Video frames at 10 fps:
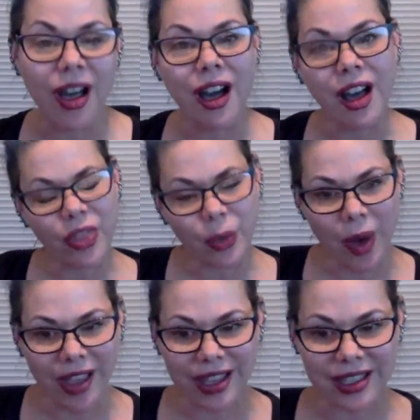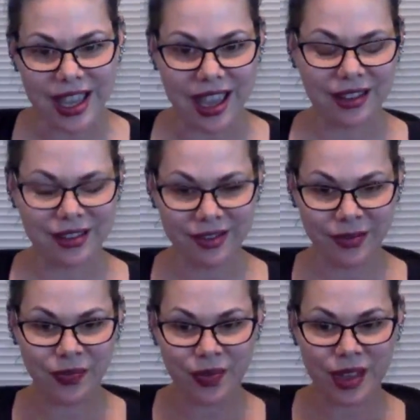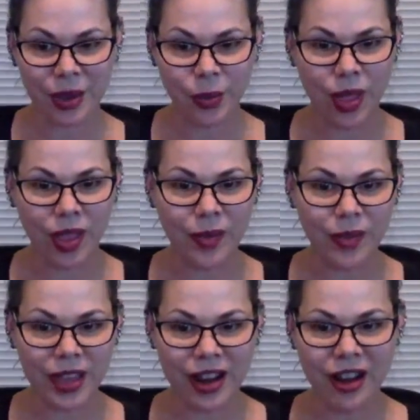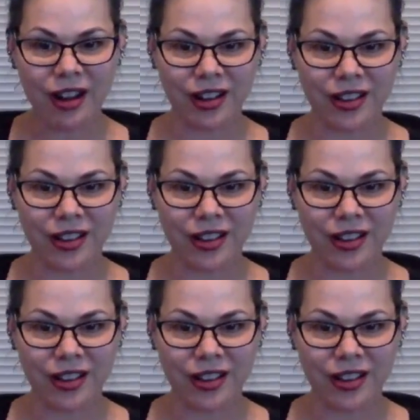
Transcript: on The Walking Dead. Welcome, Peter.